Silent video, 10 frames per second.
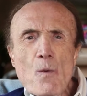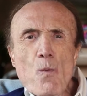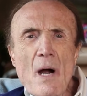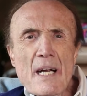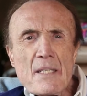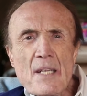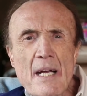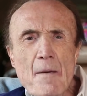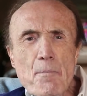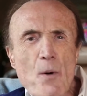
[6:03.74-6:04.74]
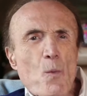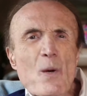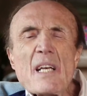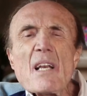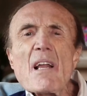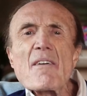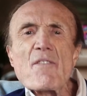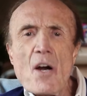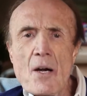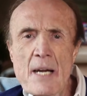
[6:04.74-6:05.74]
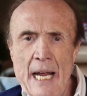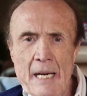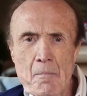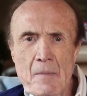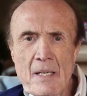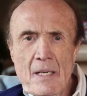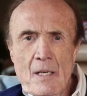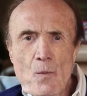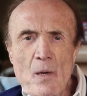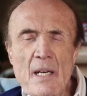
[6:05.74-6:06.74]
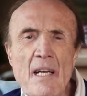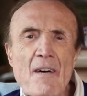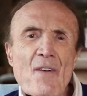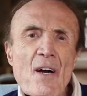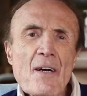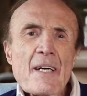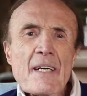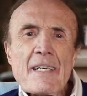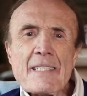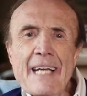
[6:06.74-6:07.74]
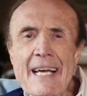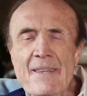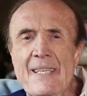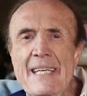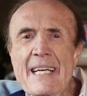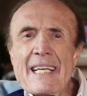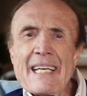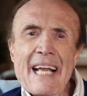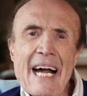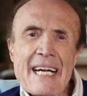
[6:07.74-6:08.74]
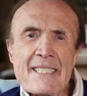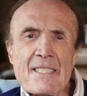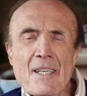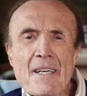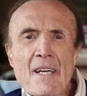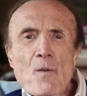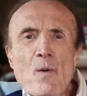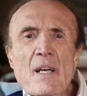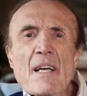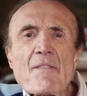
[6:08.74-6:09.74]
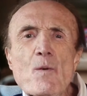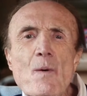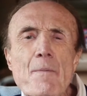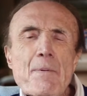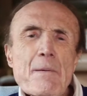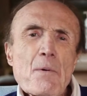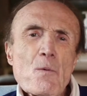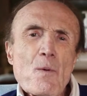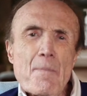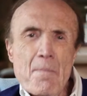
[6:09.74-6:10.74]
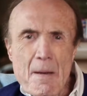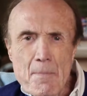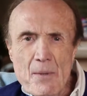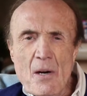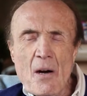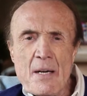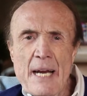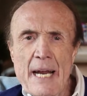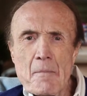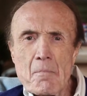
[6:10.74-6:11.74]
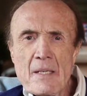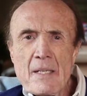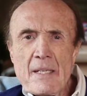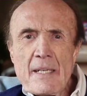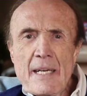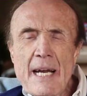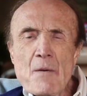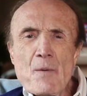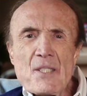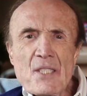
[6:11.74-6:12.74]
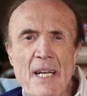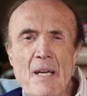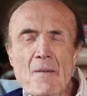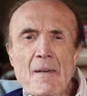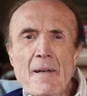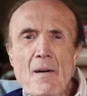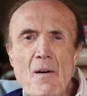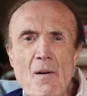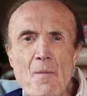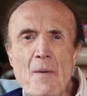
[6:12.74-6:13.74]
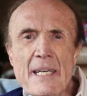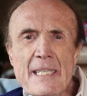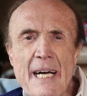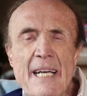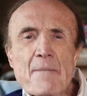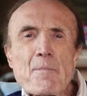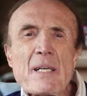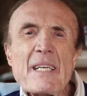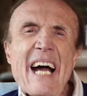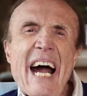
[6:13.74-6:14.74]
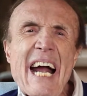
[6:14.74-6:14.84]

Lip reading: Why is that important? We love our name. We love our Kathy, Eliza. We love it when people remember our name. And we say, oh my God, but